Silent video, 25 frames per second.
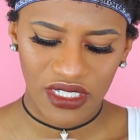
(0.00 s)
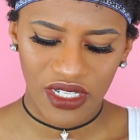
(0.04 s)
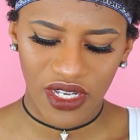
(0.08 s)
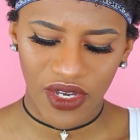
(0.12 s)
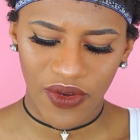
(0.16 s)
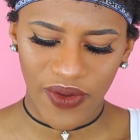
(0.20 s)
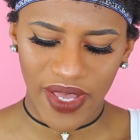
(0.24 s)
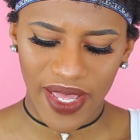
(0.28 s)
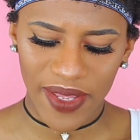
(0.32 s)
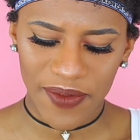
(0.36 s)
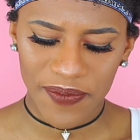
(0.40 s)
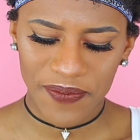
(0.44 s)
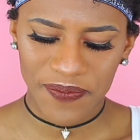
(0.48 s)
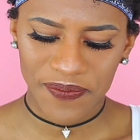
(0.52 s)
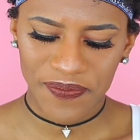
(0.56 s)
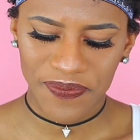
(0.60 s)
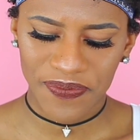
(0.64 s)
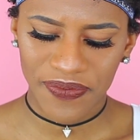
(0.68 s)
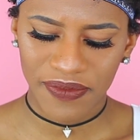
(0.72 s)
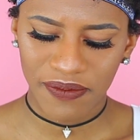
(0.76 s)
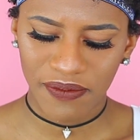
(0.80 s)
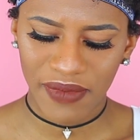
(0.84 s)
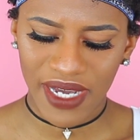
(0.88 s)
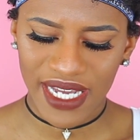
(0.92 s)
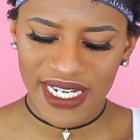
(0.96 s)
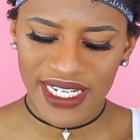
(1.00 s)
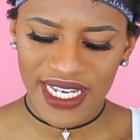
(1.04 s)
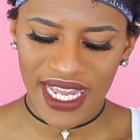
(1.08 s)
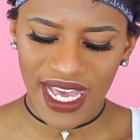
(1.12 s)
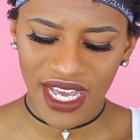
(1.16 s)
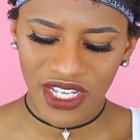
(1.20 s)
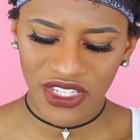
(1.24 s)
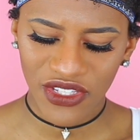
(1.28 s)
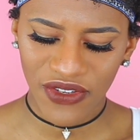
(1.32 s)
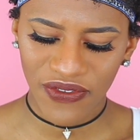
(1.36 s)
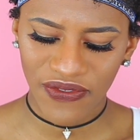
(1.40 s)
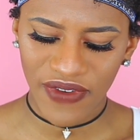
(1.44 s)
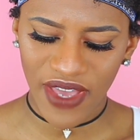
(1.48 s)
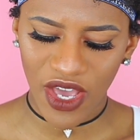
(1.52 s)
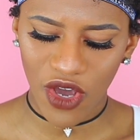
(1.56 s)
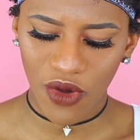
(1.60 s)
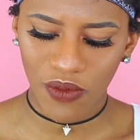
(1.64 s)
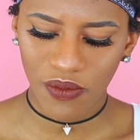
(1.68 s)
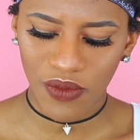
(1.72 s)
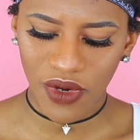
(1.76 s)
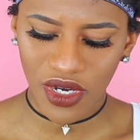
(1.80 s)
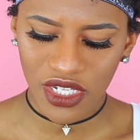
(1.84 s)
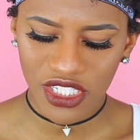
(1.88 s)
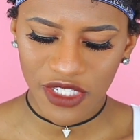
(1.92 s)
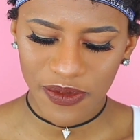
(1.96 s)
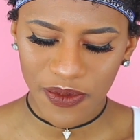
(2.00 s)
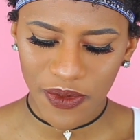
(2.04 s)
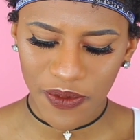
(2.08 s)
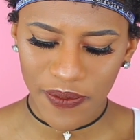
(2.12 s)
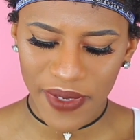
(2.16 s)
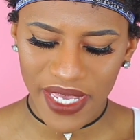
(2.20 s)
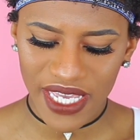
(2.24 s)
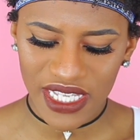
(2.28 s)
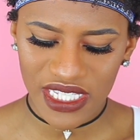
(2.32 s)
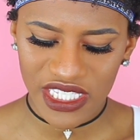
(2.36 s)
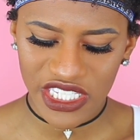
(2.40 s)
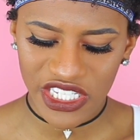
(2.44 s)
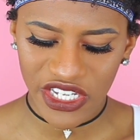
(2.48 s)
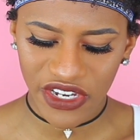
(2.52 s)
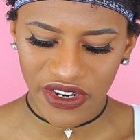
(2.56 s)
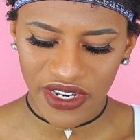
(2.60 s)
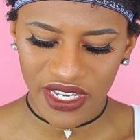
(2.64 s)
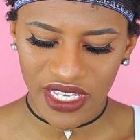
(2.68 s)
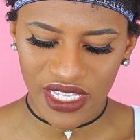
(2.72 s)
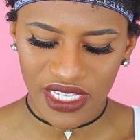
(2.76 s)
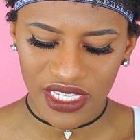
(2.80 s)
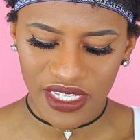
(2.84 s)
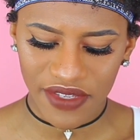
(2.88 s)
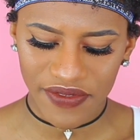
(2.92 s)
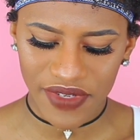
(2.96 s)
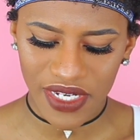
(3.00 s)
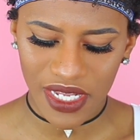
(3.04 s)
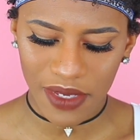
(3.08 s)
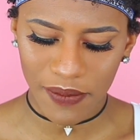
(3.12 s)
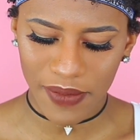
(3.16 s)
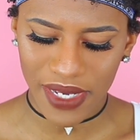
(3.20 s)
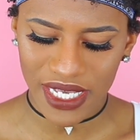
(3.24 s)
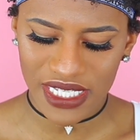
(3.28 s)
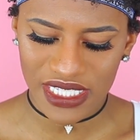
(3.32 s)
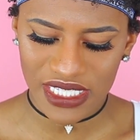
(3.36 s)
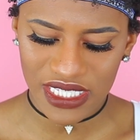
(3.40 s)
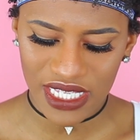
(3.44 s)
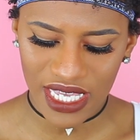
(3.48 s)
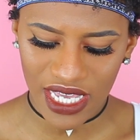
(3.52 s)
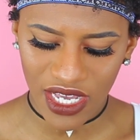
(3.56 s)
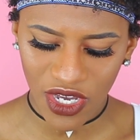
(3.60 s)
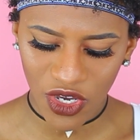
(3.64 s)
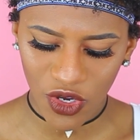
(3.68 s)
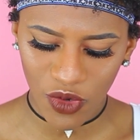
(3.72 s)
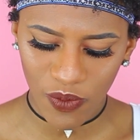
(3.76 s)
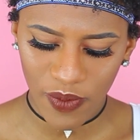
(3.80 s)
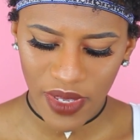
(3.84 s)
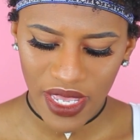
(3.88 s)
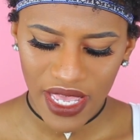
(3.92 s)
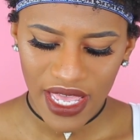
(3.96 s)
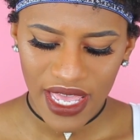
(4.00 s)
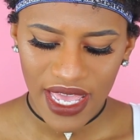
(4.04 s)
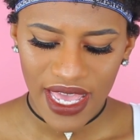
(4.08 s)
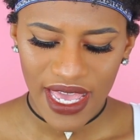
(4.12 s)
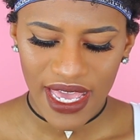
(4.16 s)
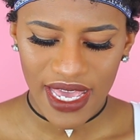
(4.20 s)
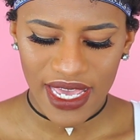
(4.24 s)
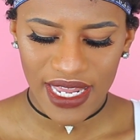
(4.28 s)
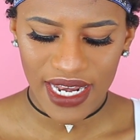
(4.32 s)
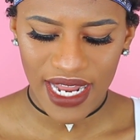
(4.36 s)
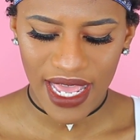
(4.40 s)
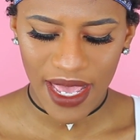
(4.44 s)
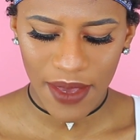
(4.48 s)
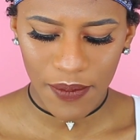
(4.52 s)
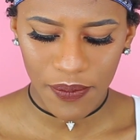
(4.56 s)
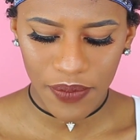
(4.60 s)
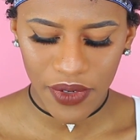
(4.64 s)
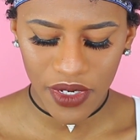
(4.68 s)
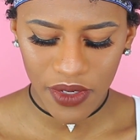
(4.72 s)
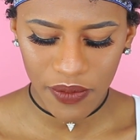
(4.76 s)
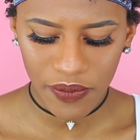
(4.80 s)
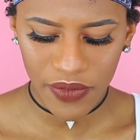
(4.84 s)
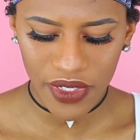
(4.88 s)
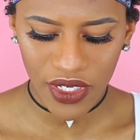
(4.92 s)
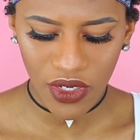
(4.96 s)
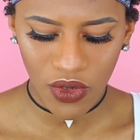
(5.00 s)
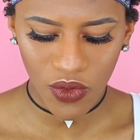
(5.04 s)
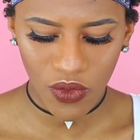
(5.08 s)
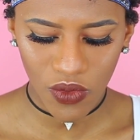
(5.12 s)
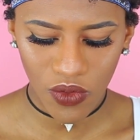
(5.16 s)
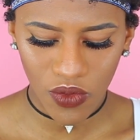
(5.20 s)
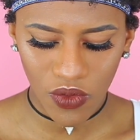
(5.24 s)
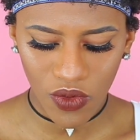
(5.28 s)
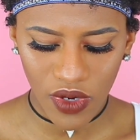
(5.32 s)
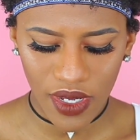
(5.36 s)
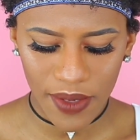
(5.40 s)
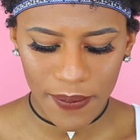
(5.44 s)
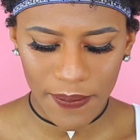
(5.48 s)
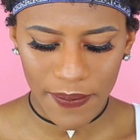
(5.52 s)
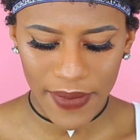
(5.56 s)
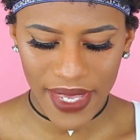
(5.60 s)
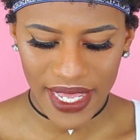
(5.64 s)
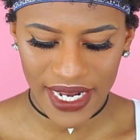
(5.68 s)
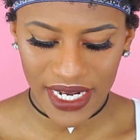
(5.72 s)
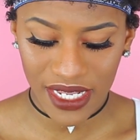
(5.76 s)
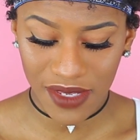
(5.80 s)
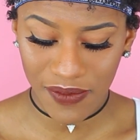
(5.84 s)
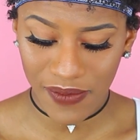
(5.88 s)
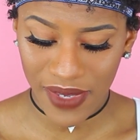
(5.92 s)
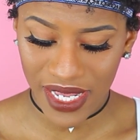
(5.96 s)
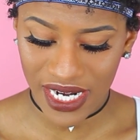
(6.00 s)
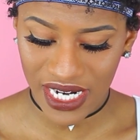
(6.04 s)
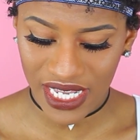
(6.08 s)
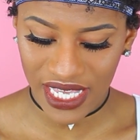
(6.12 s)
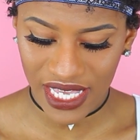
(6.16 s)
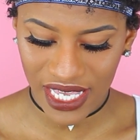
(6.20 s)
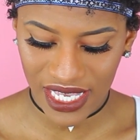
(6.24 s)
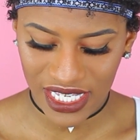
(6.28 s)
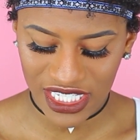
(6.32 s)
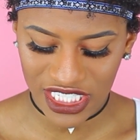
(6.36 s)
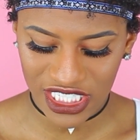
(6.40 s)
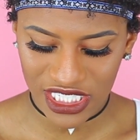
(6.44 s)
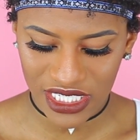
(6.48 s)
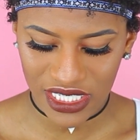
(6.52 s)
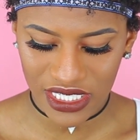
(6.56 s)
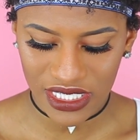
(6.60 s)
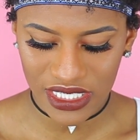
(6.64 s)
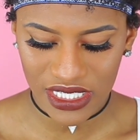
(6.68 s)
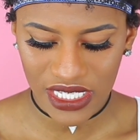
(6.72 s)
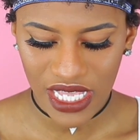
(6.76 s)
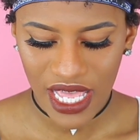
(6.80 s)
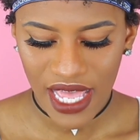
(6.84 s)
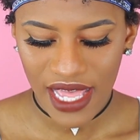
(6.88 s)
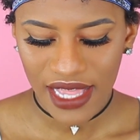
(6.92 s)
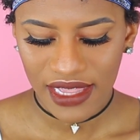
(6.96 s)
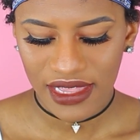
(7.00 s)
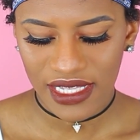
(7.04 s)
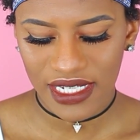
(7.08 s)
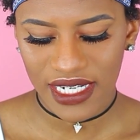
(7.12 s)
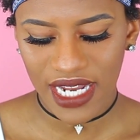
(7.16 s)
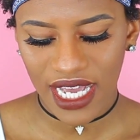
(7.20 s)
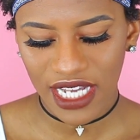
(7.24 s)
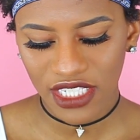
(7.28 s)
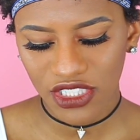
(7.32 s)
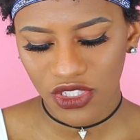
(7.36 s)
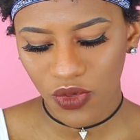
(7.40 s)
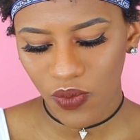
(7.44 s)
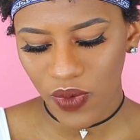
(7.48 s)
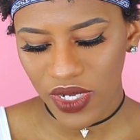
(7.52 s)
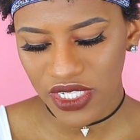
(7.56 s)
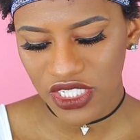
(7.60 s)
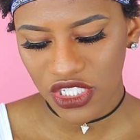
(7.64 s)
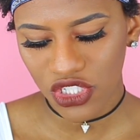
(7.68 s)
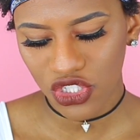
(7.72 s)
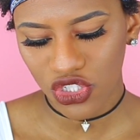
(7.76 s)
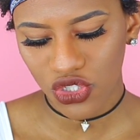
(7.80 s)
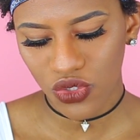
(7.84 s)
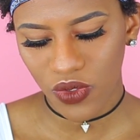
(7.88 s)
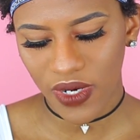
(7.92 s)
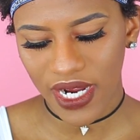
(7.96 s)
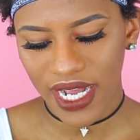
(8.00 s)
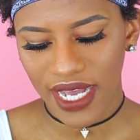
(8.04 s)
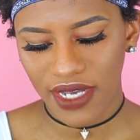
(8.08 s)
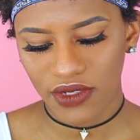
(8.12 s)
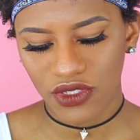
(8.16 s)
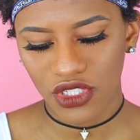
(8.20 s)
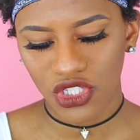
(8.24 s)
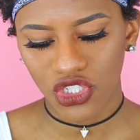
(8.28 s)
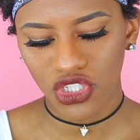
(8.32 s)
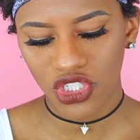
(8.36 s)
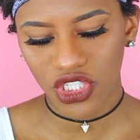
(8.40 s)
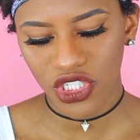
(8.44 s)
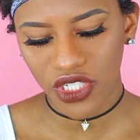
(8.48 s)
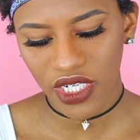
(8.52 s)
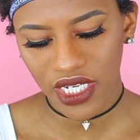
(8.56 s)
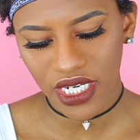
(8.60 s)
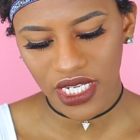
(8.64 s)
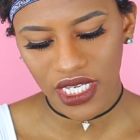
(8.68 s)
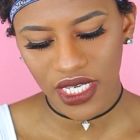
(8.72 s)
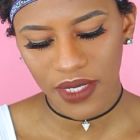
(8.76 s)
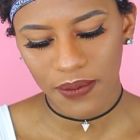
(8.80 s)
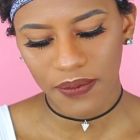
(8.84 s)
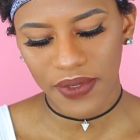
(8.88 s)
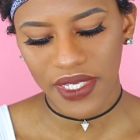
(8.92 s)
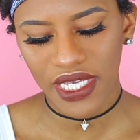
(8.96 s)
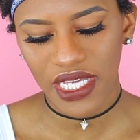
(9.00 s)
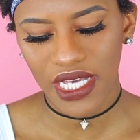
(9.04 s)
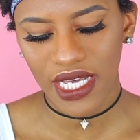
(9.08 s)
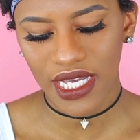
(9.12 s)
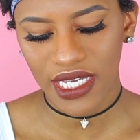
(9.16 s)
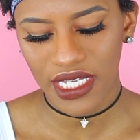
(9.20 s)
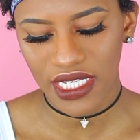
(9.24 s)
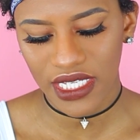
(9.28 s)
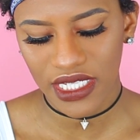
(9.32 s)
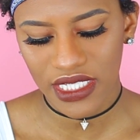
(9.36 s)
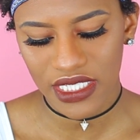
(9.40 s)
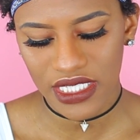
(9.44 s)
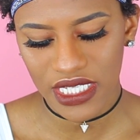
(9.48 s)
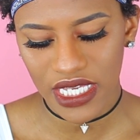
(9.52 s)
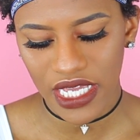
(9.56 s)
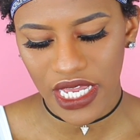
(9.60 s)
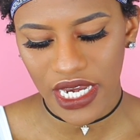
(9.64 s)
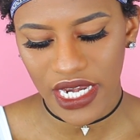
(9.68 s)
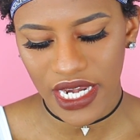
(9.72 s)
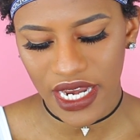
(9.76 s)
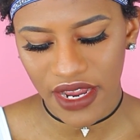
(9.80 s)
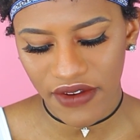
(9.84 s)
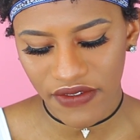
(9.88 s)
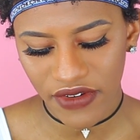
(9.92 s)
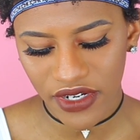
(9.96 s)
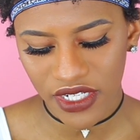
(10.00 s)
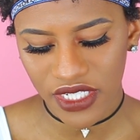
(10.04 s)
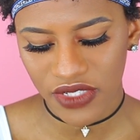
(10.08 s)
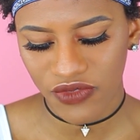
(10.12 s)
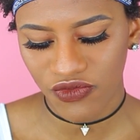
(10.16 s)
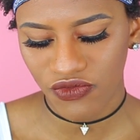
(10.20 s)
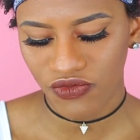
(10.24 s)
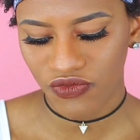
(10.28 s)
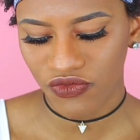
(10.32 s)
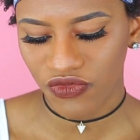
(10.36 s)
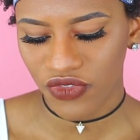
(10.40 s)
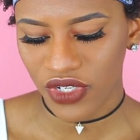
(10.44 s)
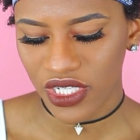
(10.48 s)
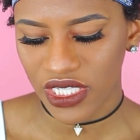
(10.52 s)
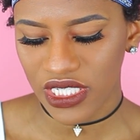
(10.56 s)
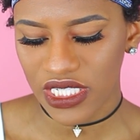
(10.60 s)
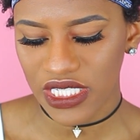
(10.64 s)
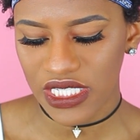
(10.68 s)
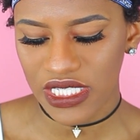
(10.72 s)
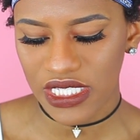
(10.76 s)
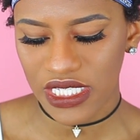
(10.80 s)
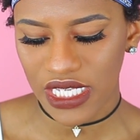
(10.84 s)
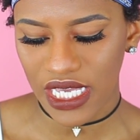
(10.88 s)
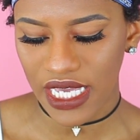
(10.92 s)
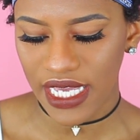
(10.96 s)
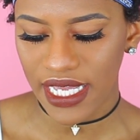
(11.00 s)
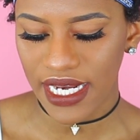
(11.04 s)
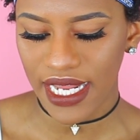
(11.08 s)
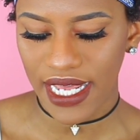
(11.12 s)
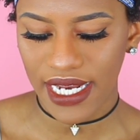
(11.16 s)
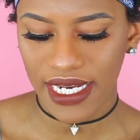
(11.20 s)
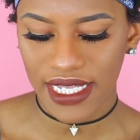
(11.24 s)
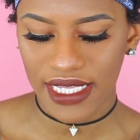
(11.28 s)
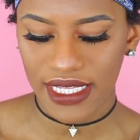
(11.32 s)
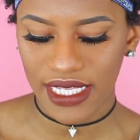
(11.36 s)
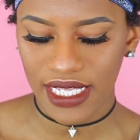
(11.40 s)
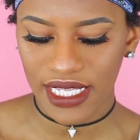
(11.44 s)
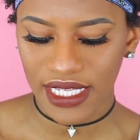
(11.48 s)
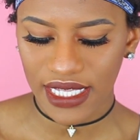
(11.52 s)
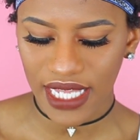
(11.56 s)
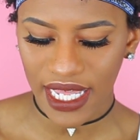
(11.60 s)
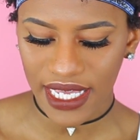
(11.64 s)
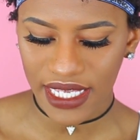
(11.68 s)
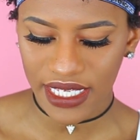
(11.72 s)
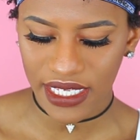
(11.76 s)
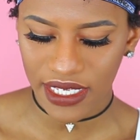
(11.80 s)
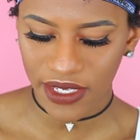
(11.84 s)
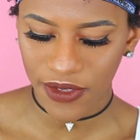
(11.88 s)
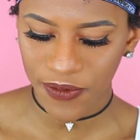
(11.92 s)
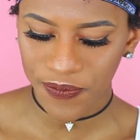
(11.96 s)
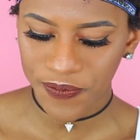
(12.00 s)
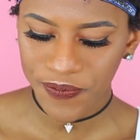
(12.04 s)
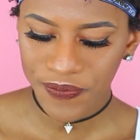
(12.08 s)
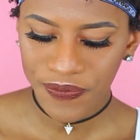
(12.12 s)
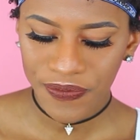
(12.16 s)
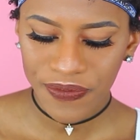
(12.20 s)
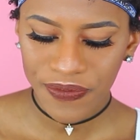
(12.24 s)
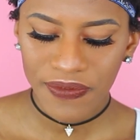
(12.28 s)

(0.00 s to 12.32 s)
Okay. My doctor found multiple bacteria living in my scalp and had put me on many medications. The doctor wasn't sure how to treat it because he had never really seen anything like it.